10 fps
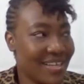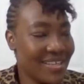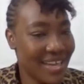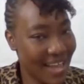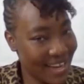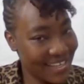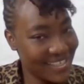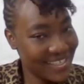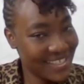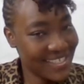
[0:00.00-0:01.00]
then
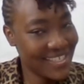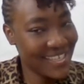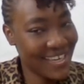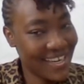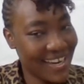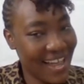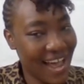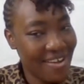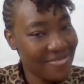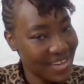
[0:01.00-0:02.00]

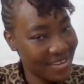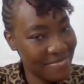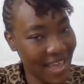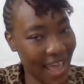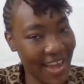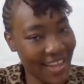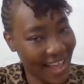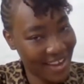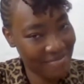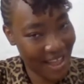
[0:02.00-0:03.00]
I really behind
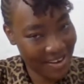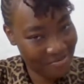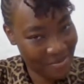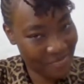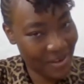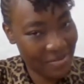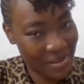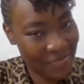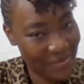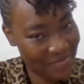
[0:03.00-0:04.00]
God back the people who
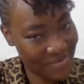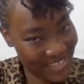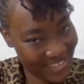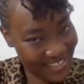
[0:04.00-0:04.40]
might put me.